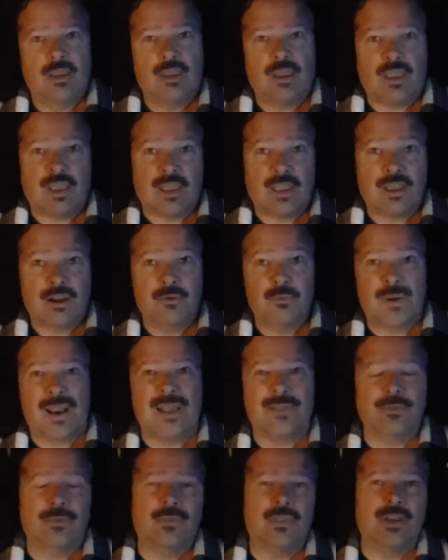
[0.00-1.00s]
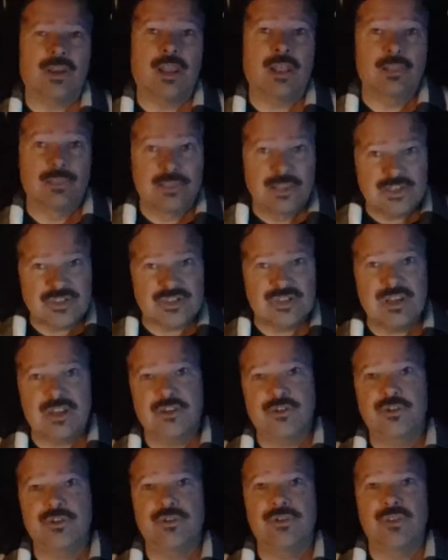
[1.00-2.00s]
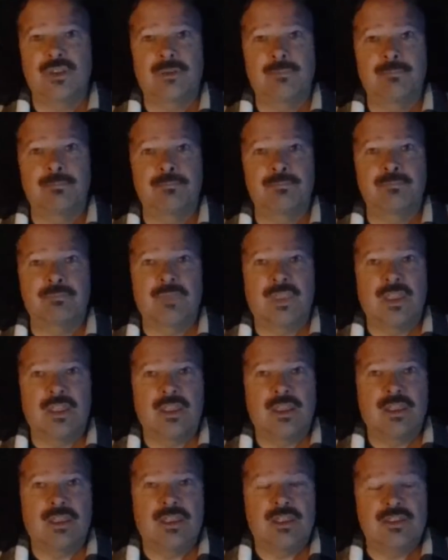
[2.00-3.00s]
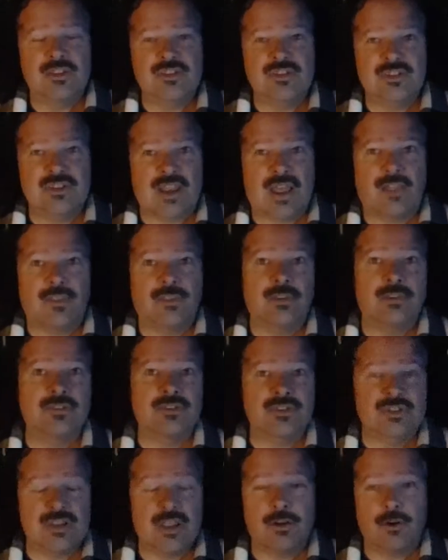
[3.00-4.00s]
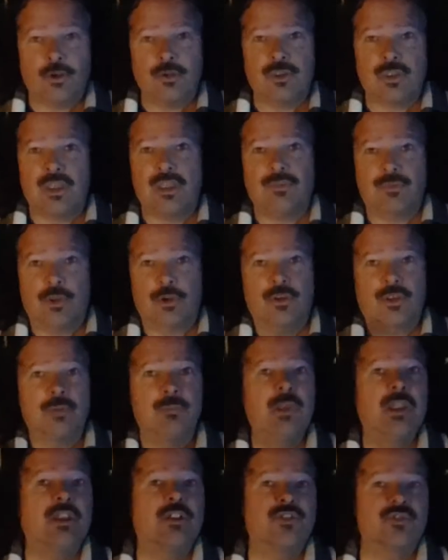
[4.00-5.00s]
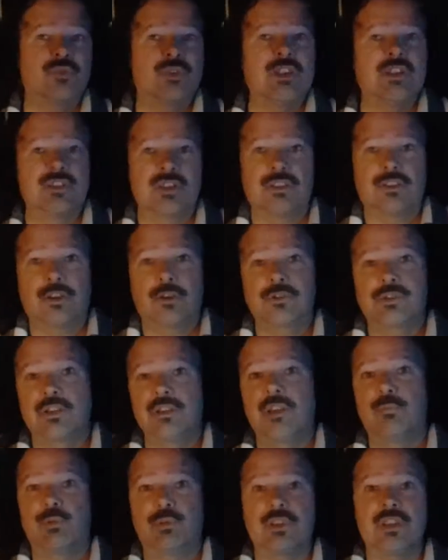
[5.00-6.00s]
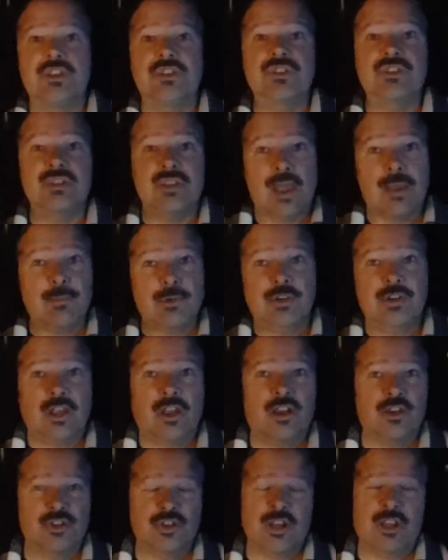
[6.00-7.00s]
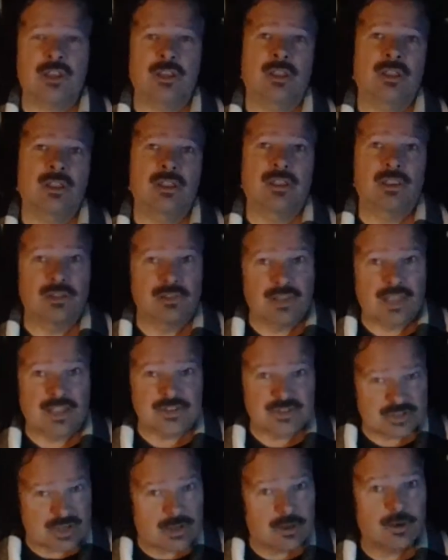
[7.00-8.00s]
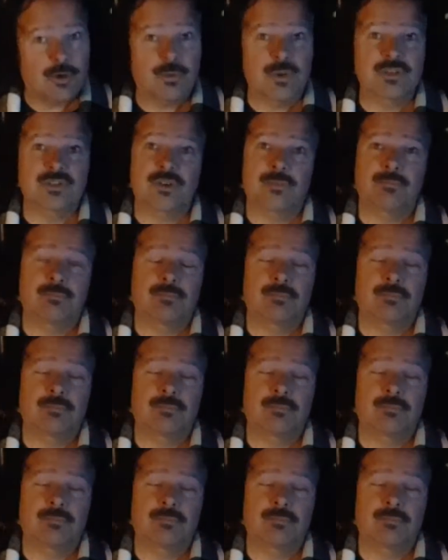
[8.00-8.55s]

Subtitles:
And rather than listening to them, Stalin said, okay, they're committing treason. They're deliberately sabotaging Lysenkoism.